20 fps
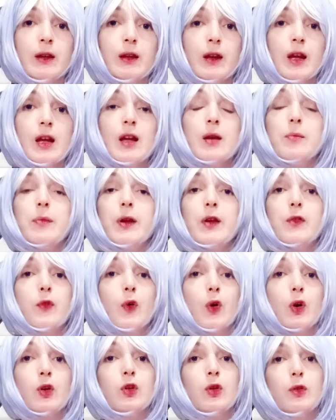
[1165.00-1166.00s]

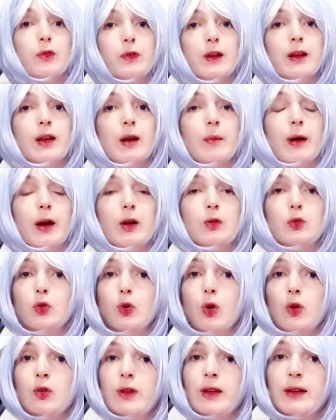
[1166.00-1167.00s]
before you think about
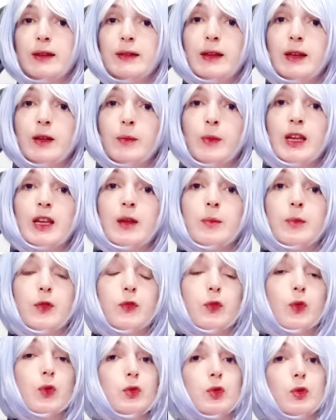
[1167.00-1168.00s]
contacting me,
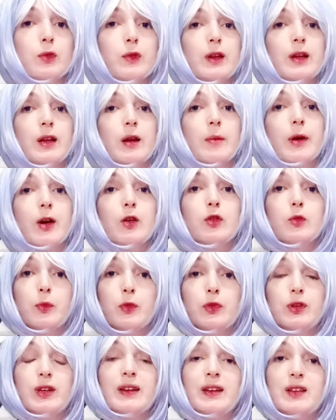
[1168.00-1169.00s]
before you think about
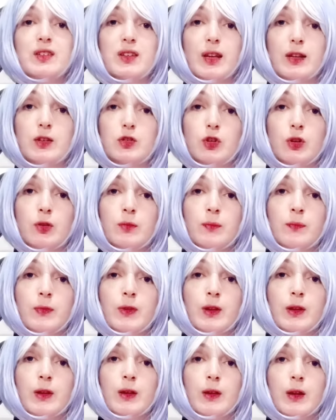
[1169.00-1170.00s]
booking a session,
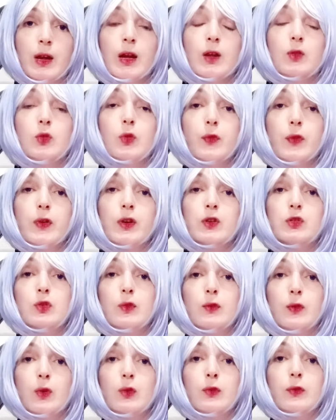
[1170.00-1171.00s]
to first of
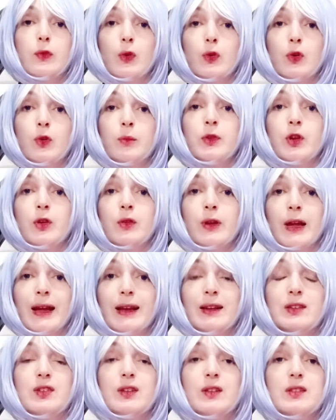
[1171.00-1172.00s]
all follow me on
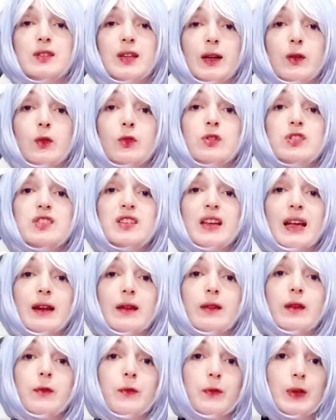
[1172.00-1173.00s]
X, and second, share
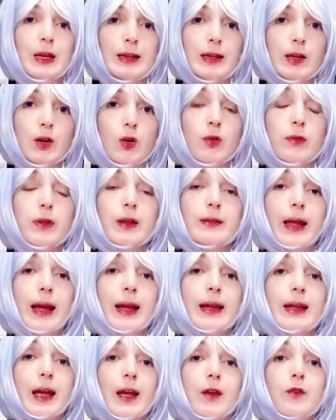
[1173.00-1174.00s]
the video that I
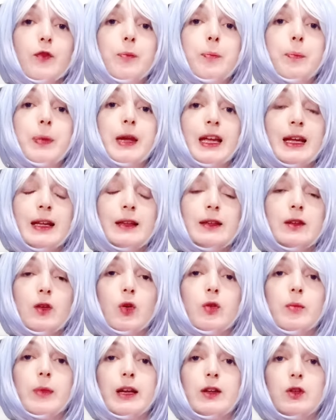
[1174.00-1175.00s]
have pinned on
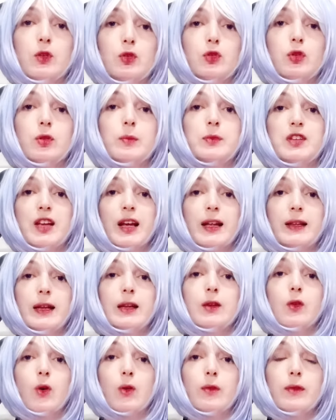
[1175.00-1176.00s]
my YouTube channel
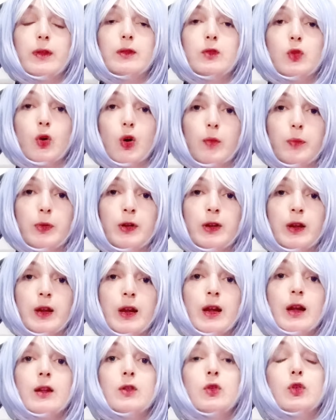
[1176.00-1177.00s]
on the top
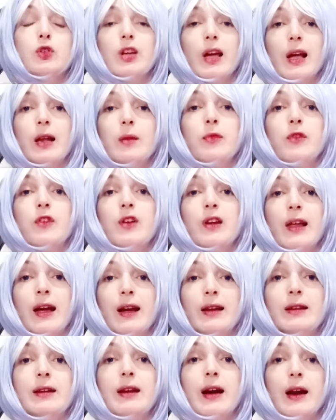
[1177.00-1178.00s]
to help
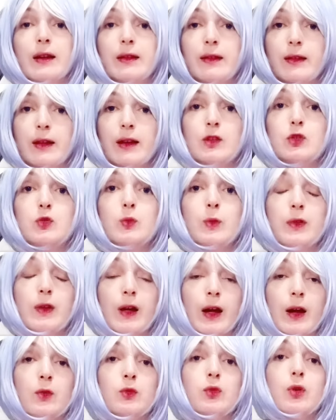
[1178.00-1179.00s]
feline guardians
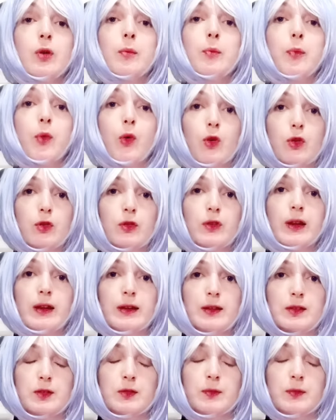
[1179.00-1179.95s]
without borders.